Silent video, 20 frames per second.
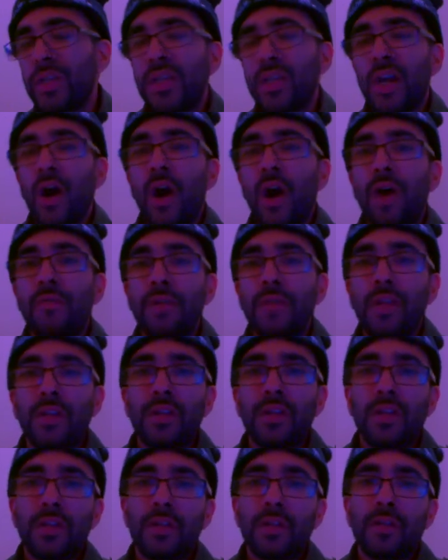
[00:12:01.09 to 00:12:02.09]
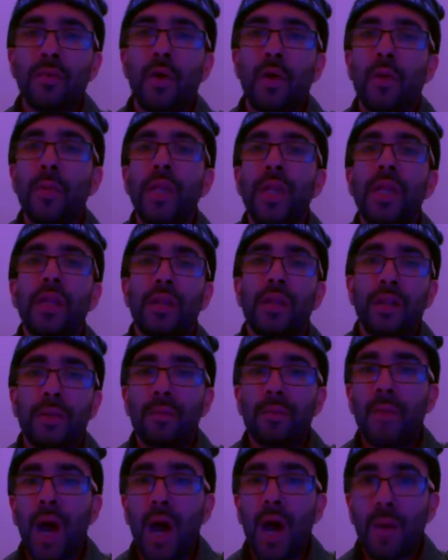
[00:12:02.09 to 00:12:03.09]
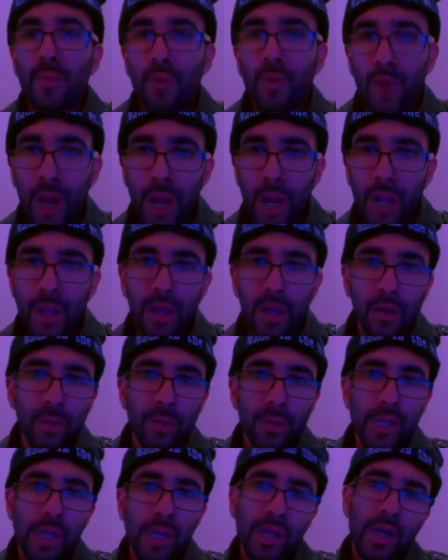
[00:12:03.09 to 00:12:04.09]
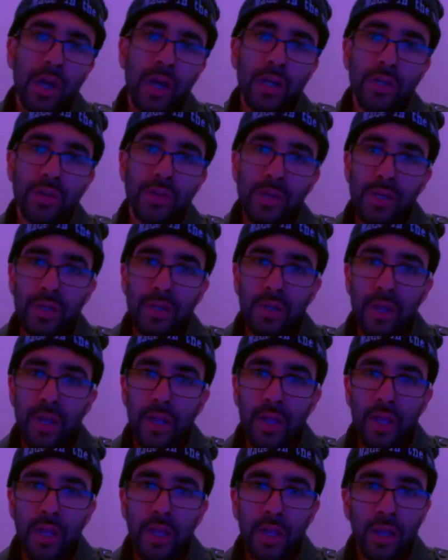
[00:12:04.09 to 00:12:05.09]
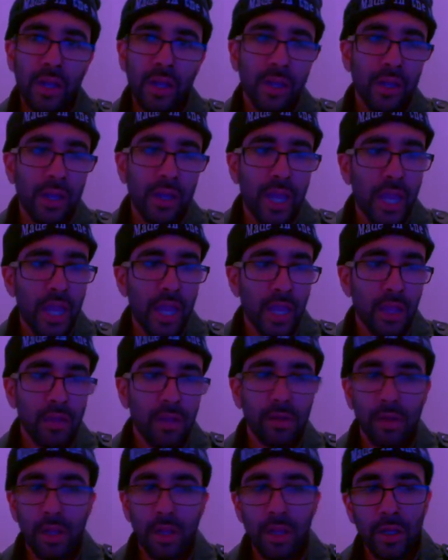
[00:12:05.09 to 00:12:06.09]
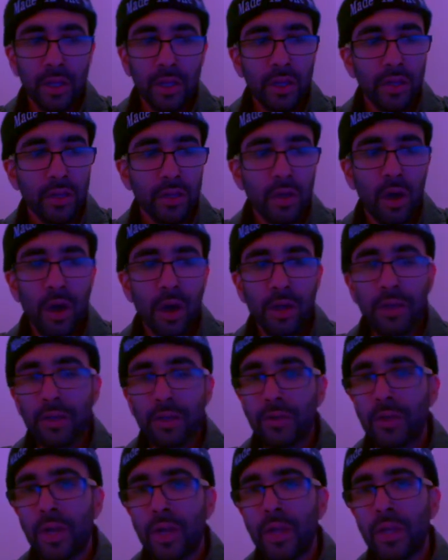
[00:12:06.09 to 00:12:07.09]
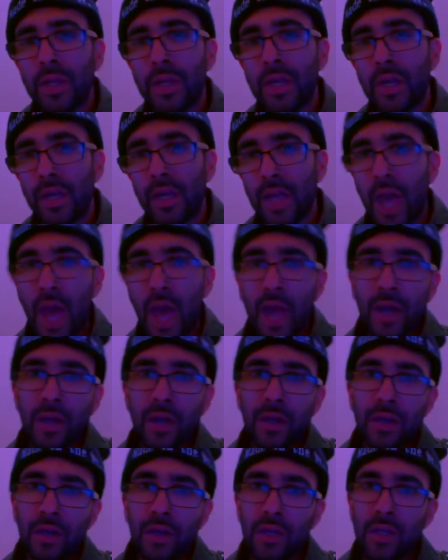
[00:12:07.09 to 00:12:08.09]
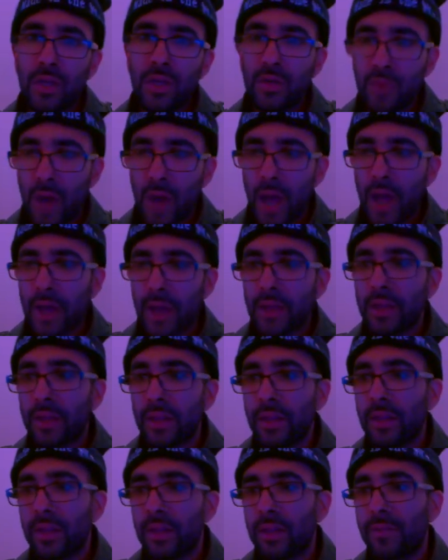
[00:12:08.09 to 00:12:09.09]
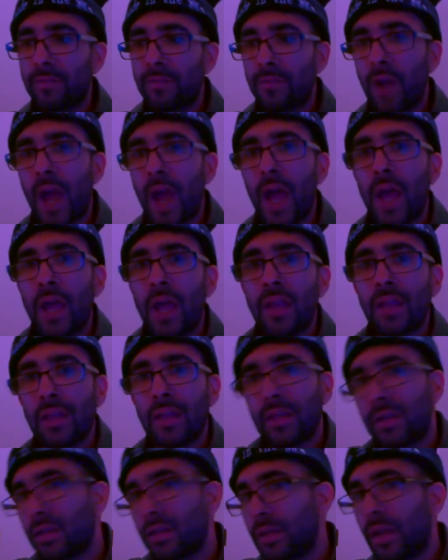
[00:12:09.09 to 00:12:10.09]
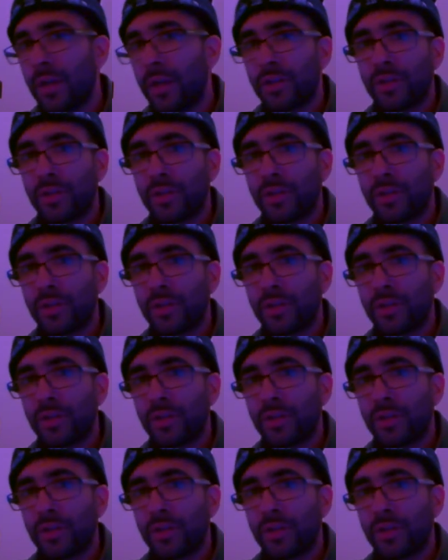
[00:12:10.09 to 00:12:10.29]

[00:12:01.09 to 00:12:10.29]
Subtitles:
Now, obviously, this won't be Zimbabwe. It'll be countries like England, Australia, Canada, US, France, etc.